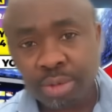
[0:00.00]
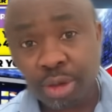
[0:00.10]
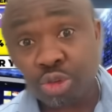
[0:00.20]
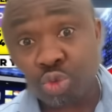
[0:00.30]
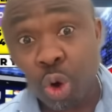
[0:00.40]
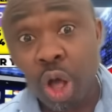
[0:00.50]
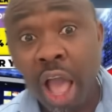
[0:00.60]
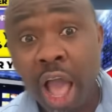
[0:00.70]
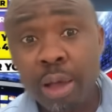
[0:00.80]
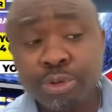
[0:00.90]
Because what
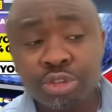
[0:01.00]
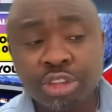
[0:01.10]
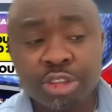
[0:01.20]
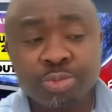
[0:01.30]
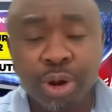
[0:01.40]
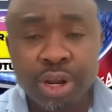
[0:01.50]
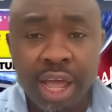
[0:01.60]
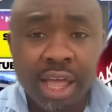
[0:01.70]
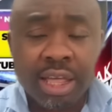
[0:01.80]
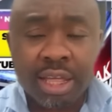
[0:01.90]
happened to this
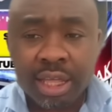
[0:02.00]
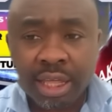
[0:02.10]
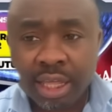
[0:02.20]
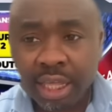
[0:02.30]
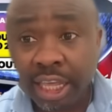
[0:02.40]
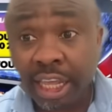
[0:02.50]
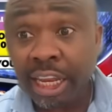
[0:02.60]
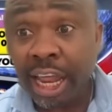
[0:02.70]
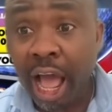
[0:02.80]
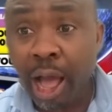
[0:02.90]
brother, it
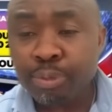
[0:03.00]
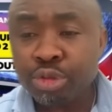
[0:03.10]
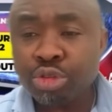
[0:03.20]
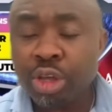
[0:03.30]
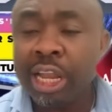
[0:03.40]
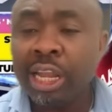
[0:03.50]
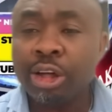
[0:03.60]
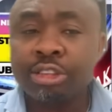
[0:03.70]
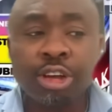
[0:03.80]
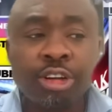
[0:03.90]
can happen to a
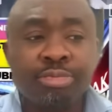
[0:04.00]
lot of